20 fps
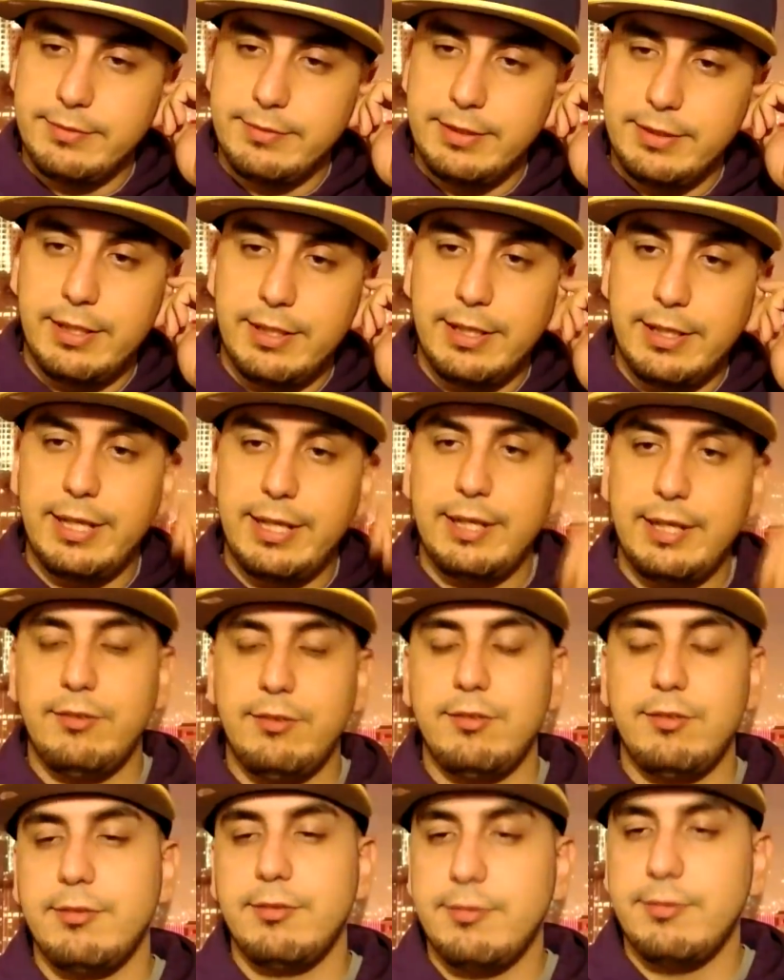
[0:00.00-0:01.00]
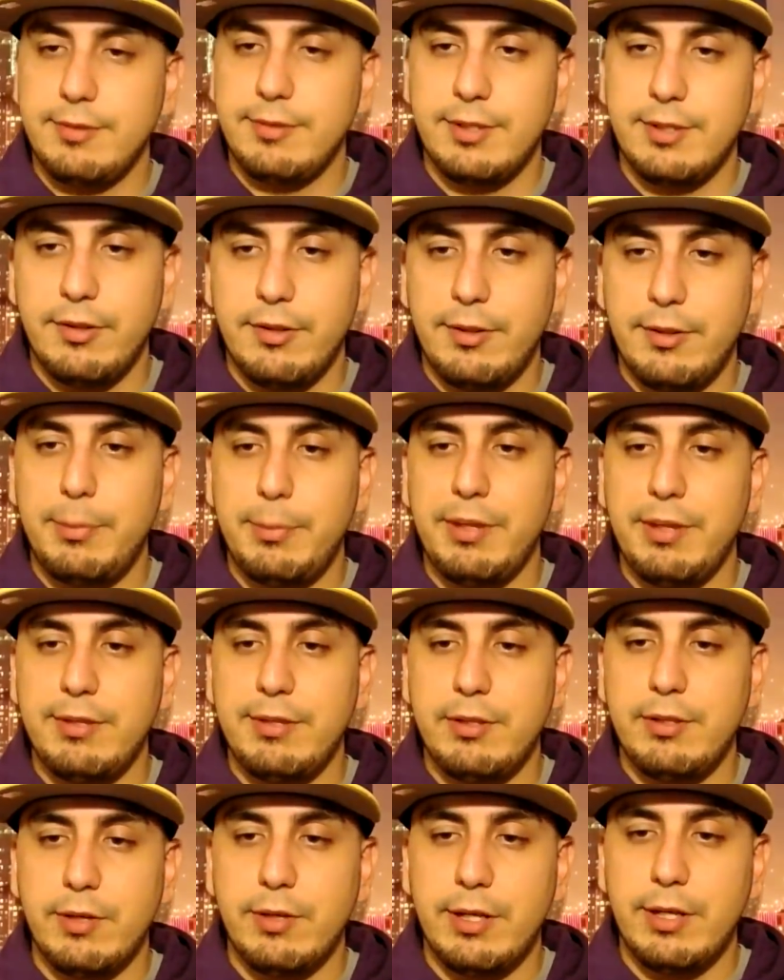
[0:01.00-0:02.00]
Young kids, they're busy
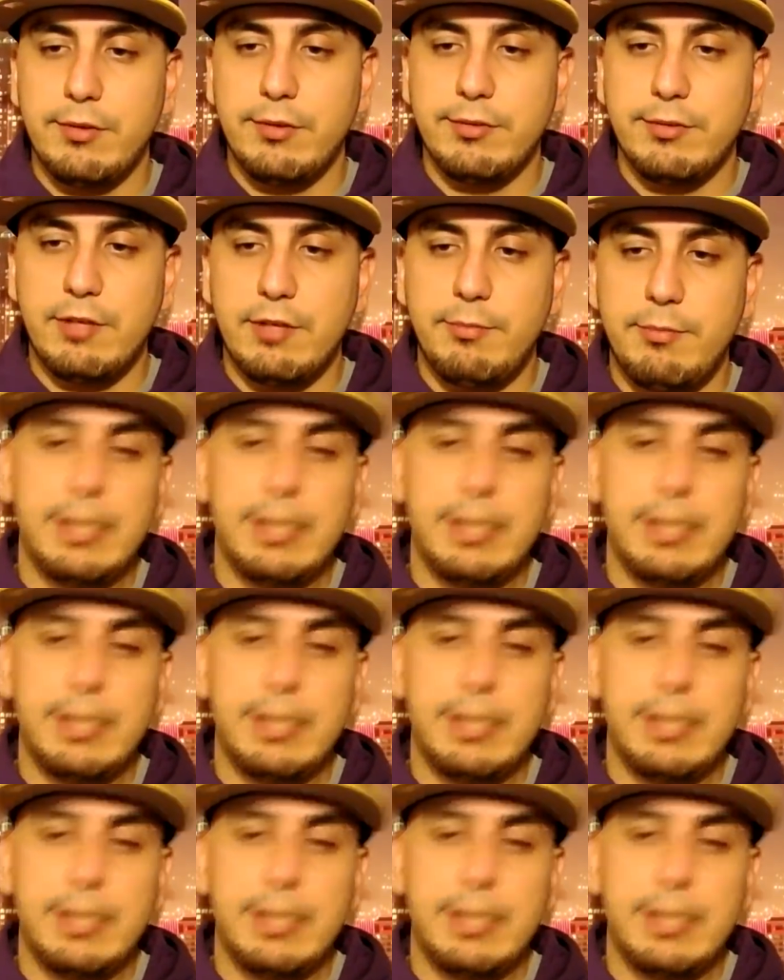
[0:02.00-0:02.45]
doing other stuff.